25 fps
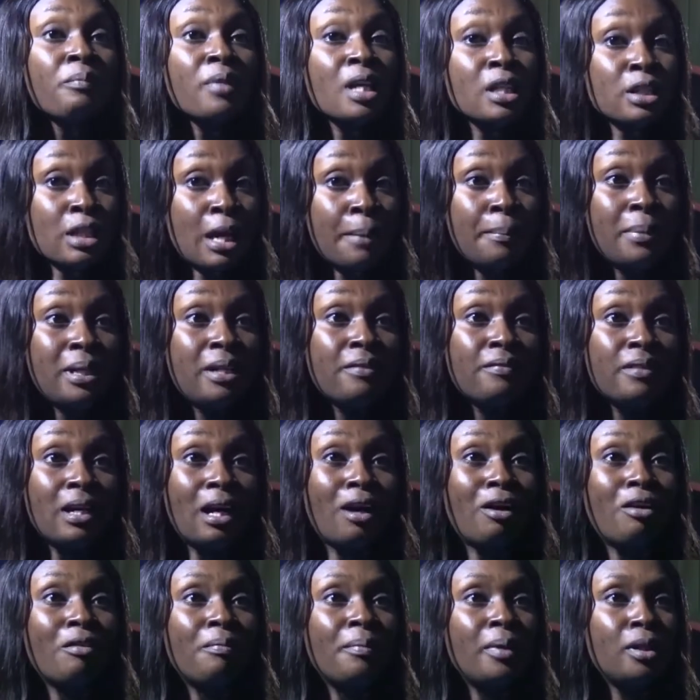So I believe
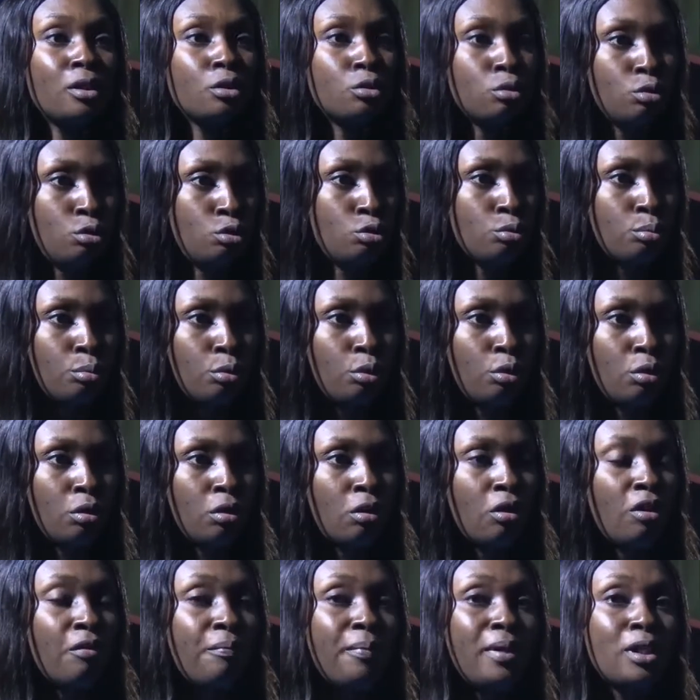that government should do more.
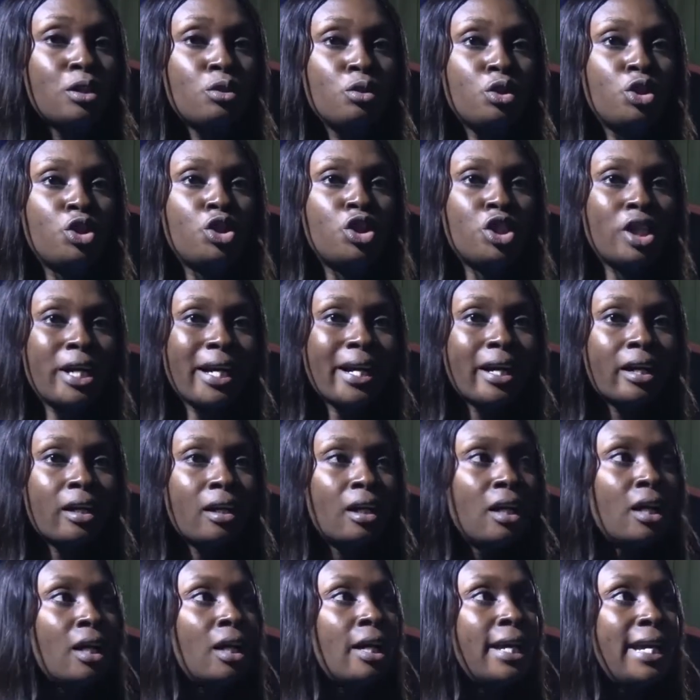Government should check
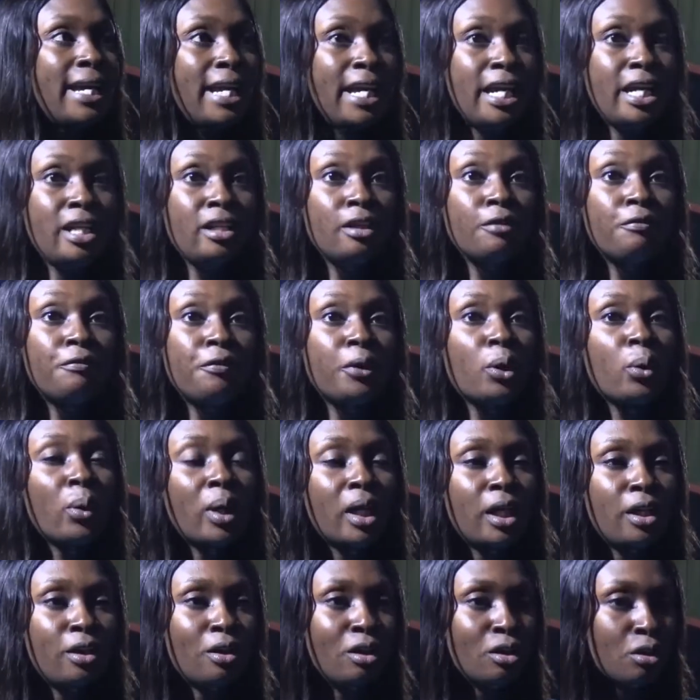in
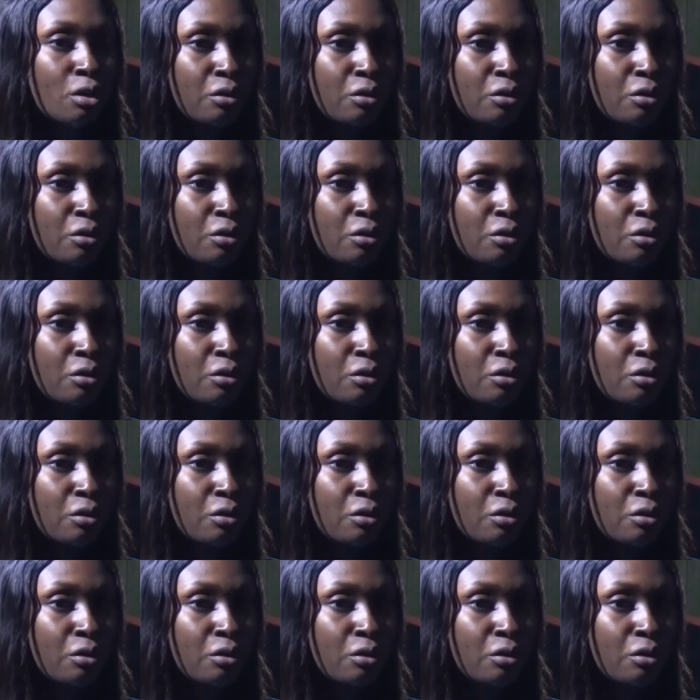frequently on